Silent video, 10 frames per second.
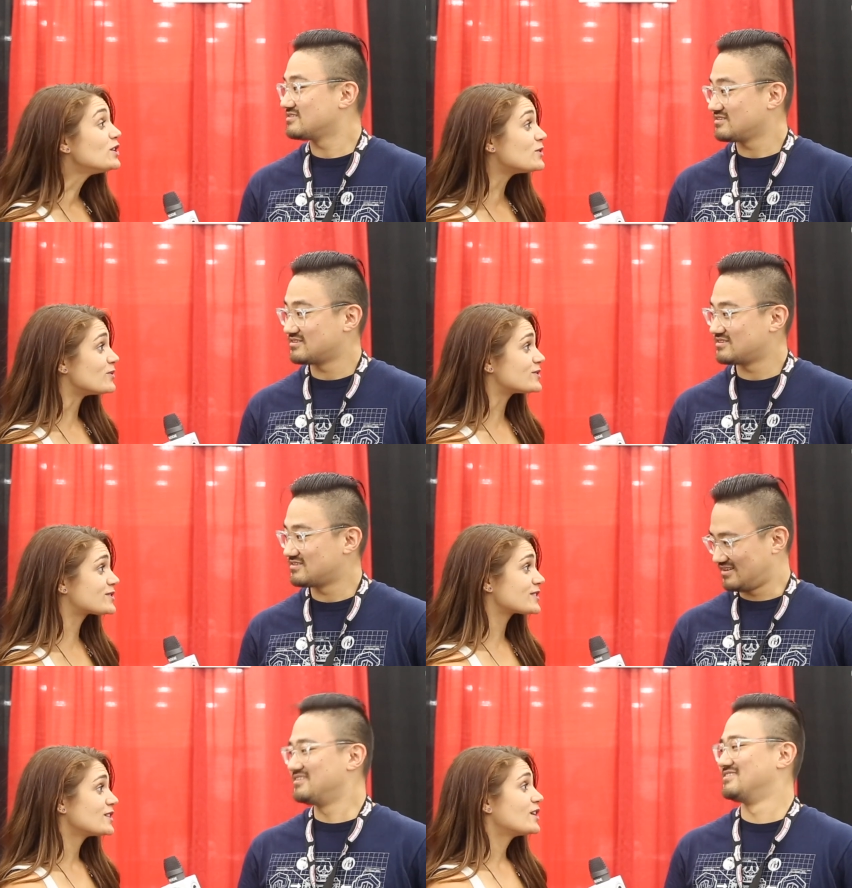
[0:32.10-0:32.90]

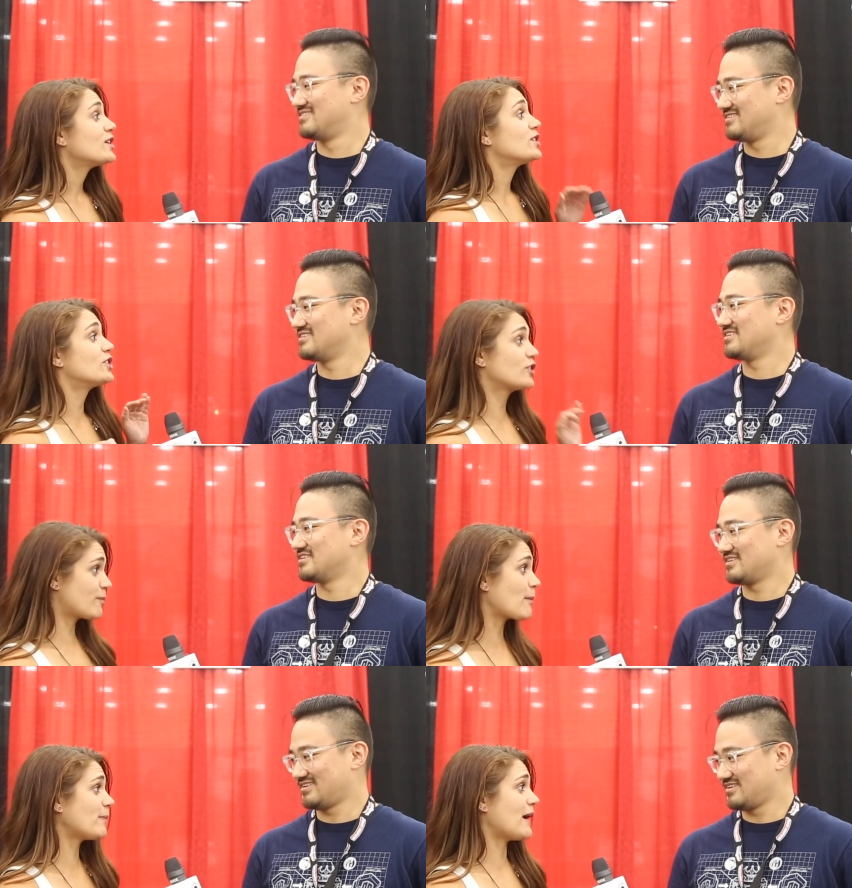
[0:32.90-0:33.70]
Speaker 1: news. You're the
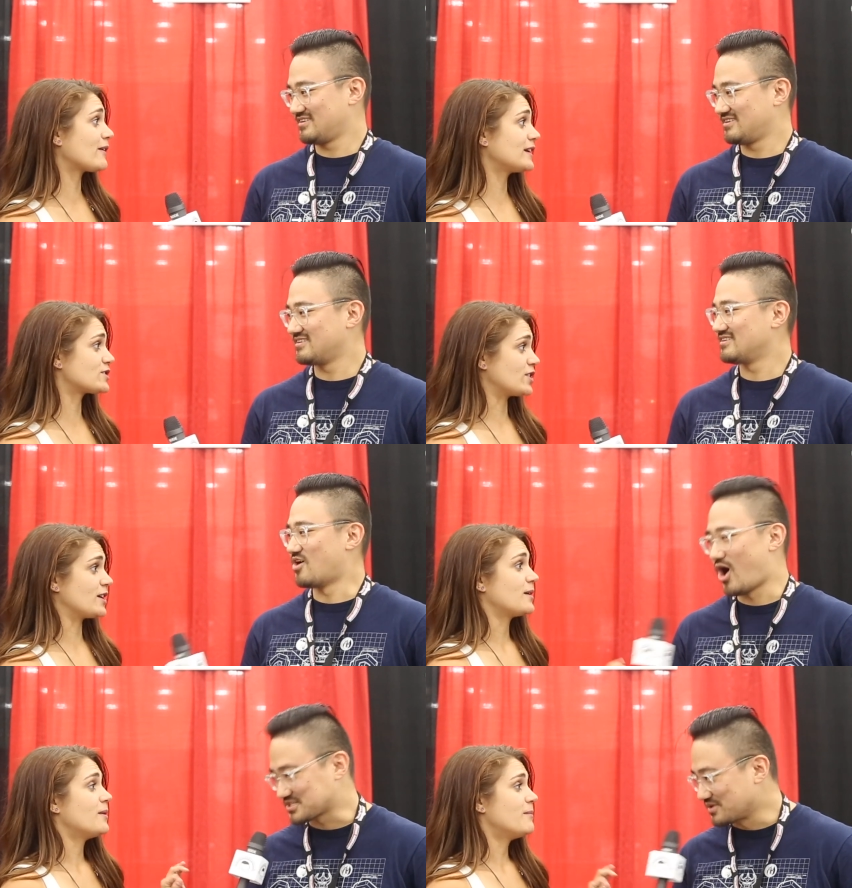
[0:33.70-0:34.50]
Purple Power Ranger.
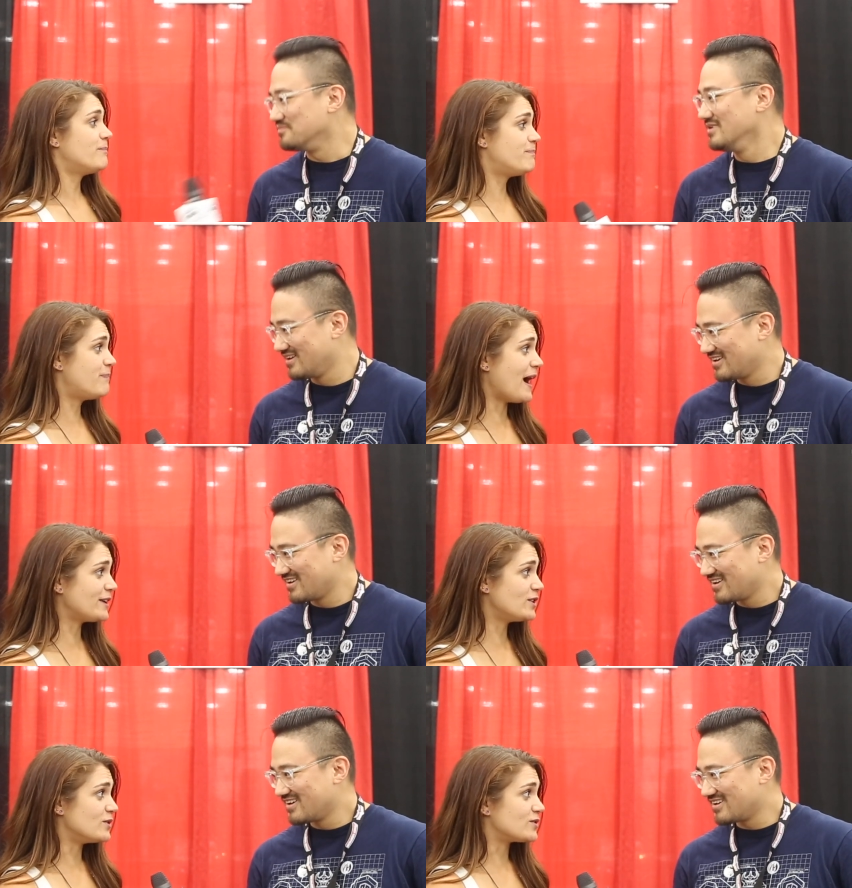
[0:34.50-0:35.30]
Speaker 2: Awesome.
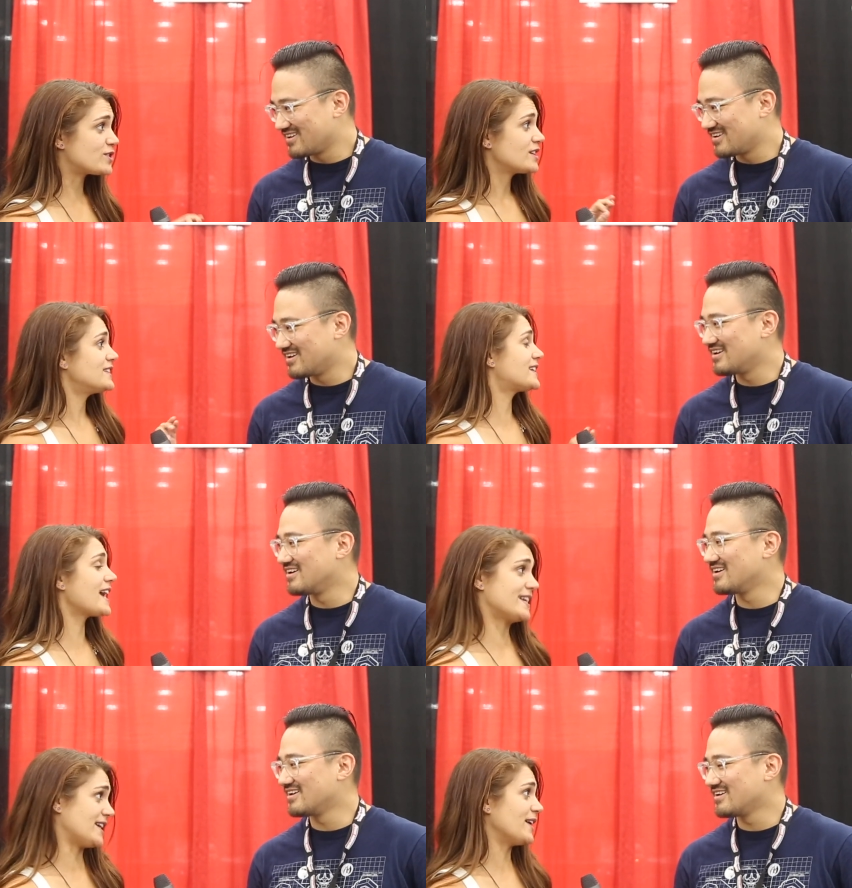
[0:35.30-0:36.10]
Speaker 1: Bad news. You
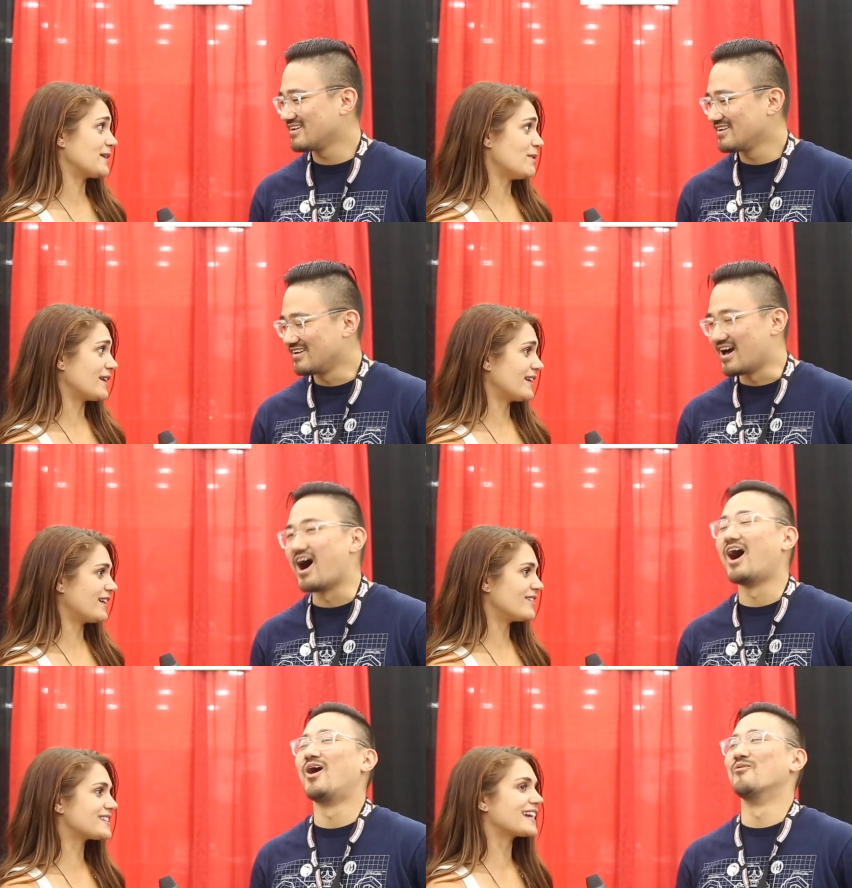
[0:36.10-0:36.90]
can't tell anybody.
Speaker 2: And
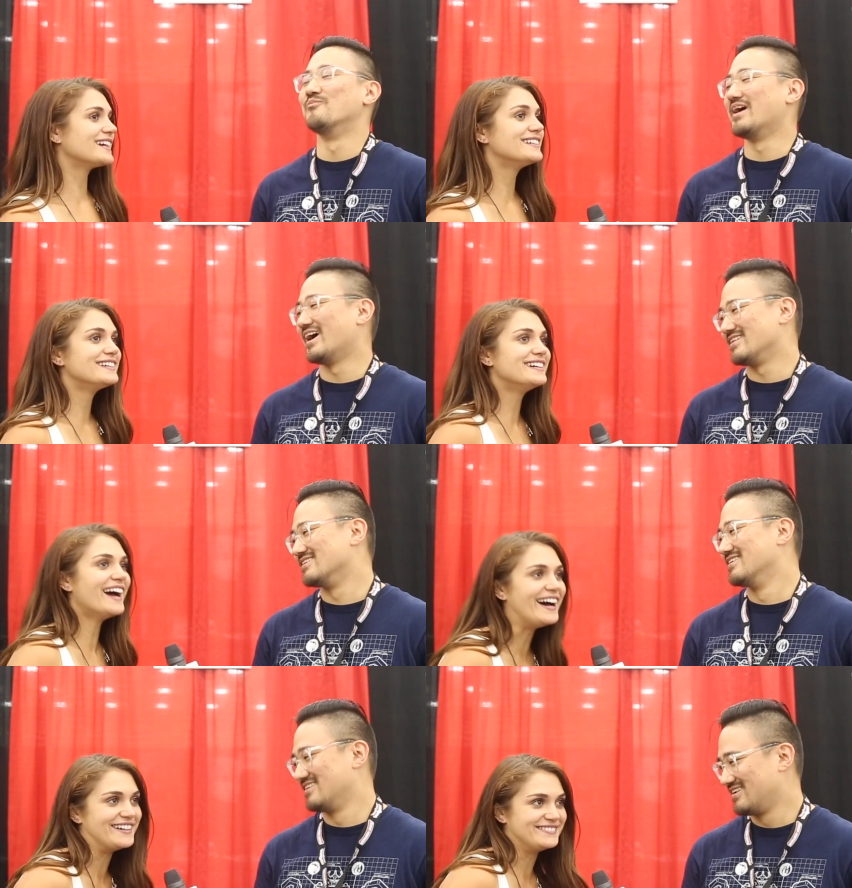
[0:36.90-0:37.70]
I was like, man.
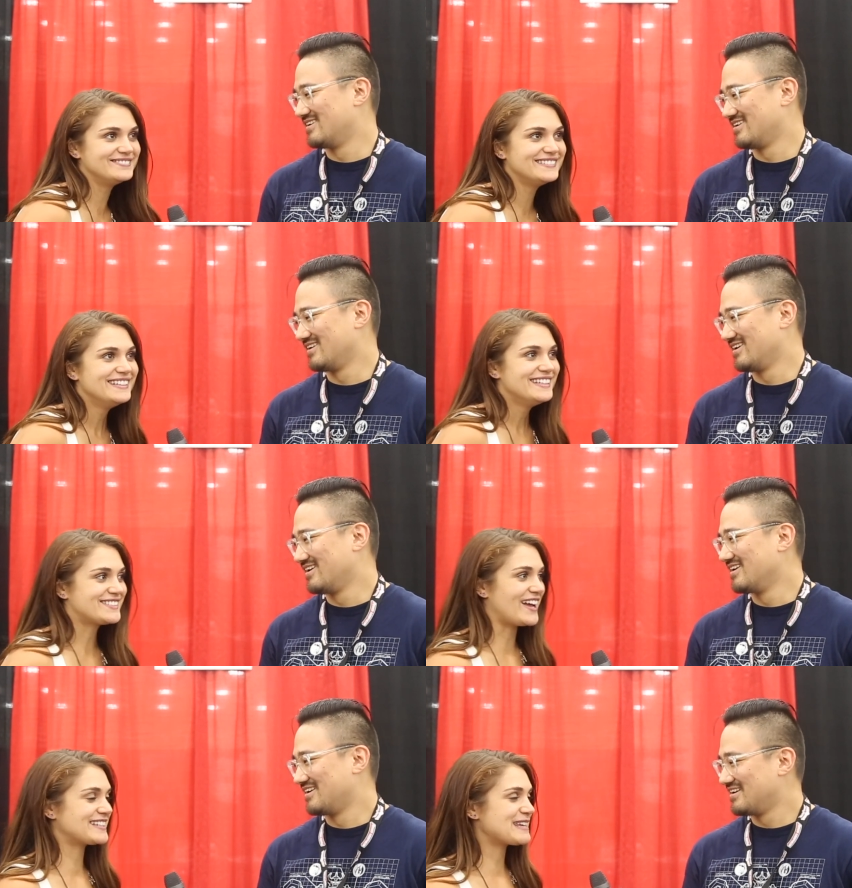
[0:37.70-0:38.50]
Oh.
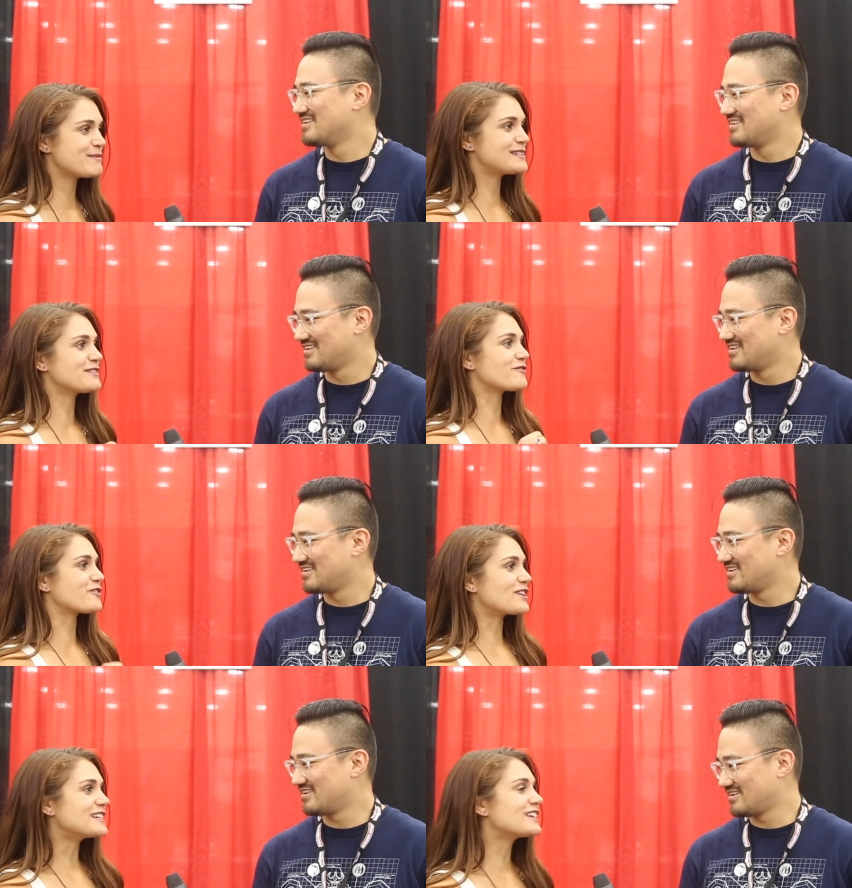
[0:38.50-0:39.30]
Speaker 1: So I had to keep a secret
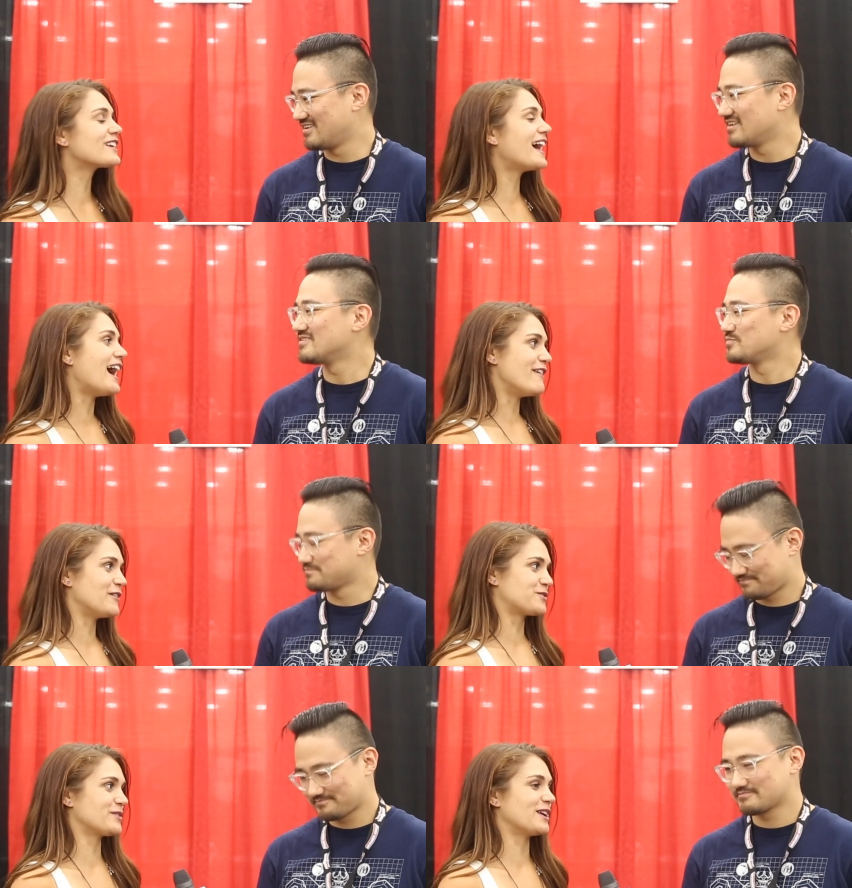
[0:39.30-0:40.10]
for a year and a half. It
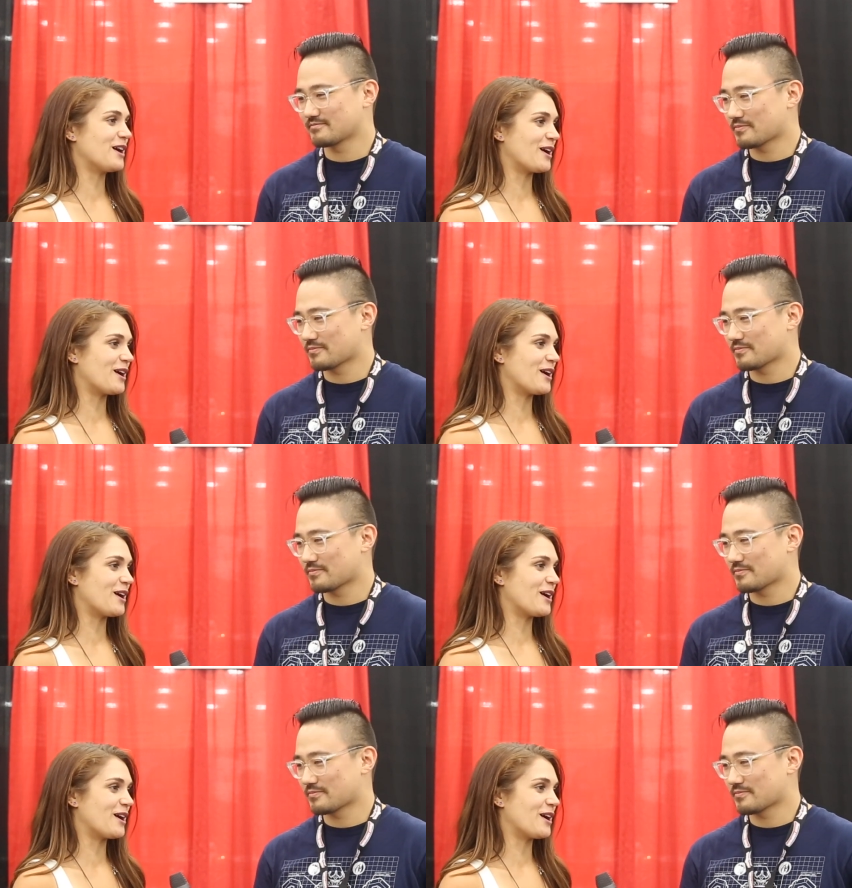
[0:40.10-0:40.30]
was really